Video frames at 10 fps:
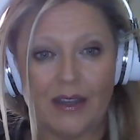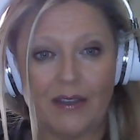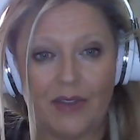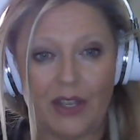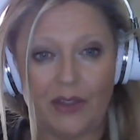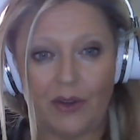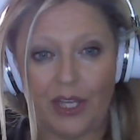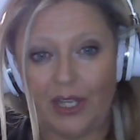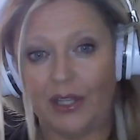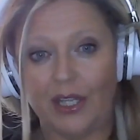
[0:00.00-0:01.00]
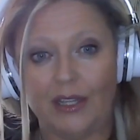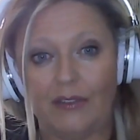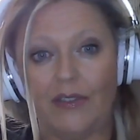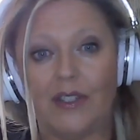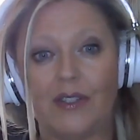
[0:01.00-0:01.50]
of either healing
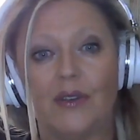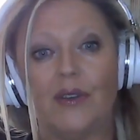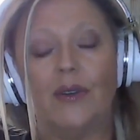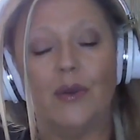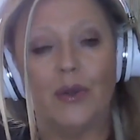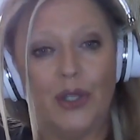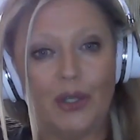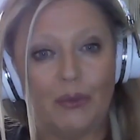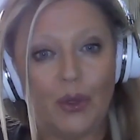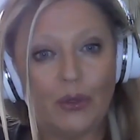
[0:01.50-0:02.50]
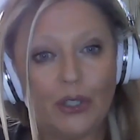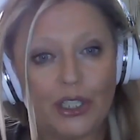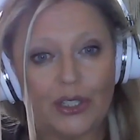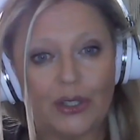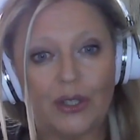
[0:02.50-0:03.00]
the physical or the
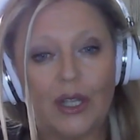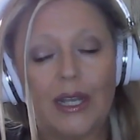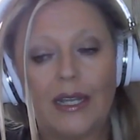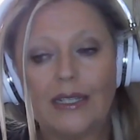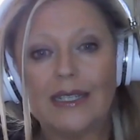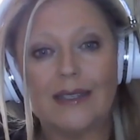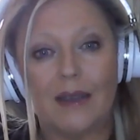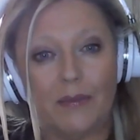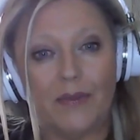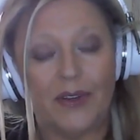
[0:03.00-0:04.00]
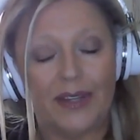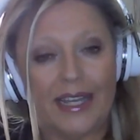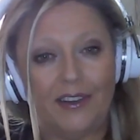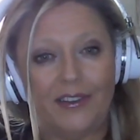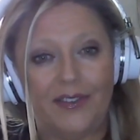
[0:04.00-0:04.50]
emotional discomfort
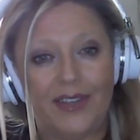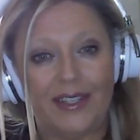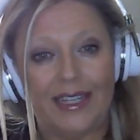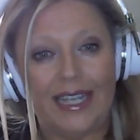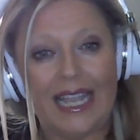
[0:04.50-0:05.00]
that you're feeling.